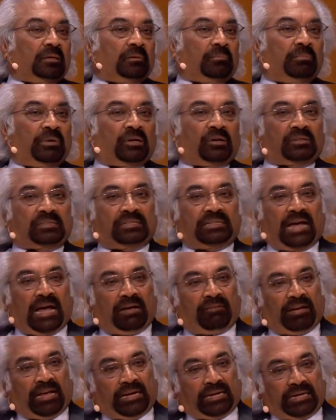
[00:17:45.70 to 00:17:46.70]
Because now
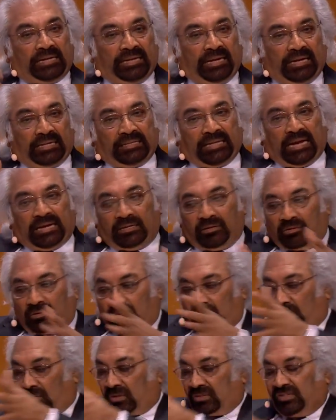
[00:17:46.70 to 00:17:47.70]
I can take that
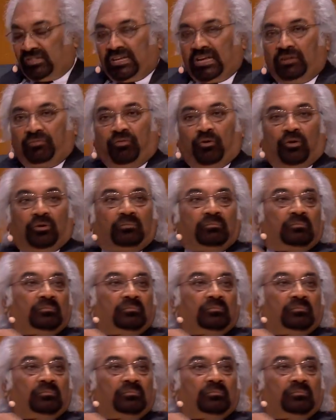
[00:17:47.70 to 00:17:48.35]
on cell phone